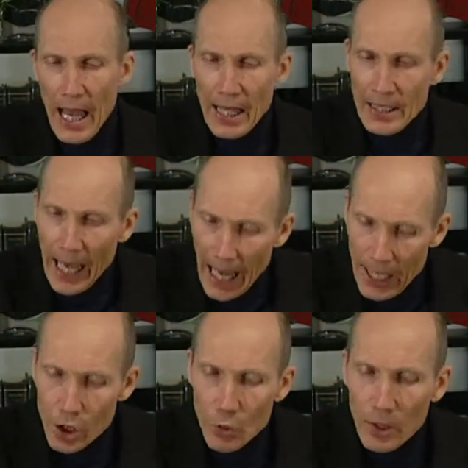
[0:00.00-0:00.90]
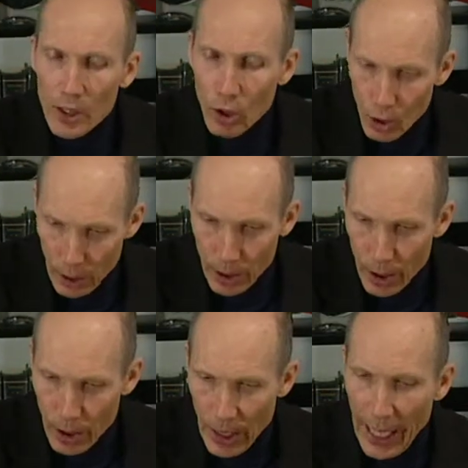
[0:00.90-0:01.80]
and actually look
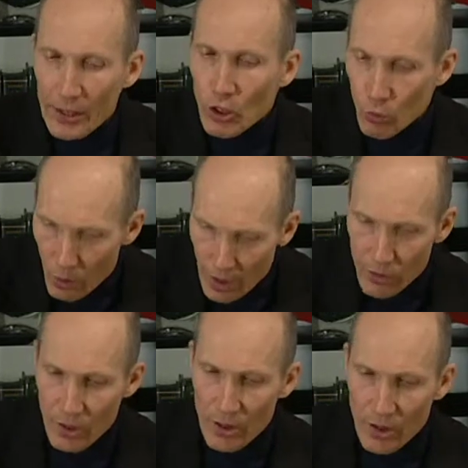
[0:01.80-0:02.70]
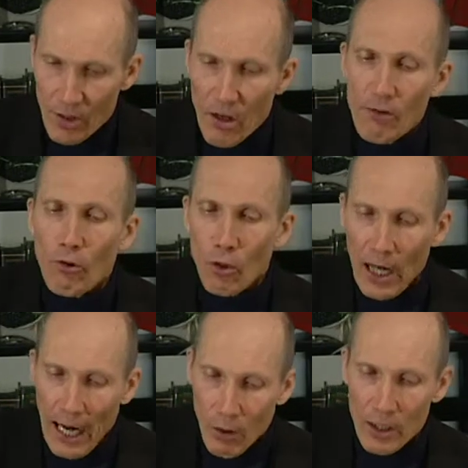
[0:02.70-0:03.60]
at the reason
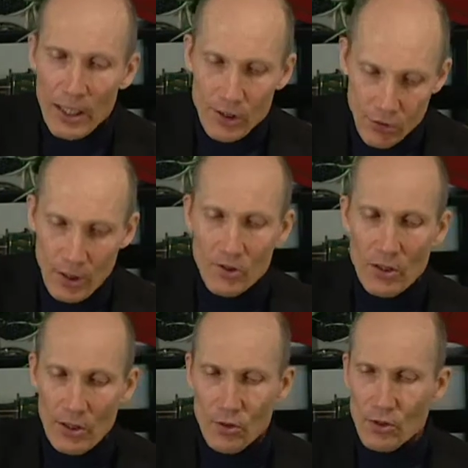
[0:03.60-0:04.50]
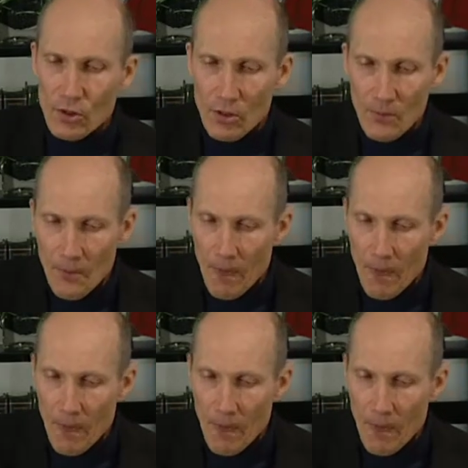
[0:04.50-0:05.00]
for our existence.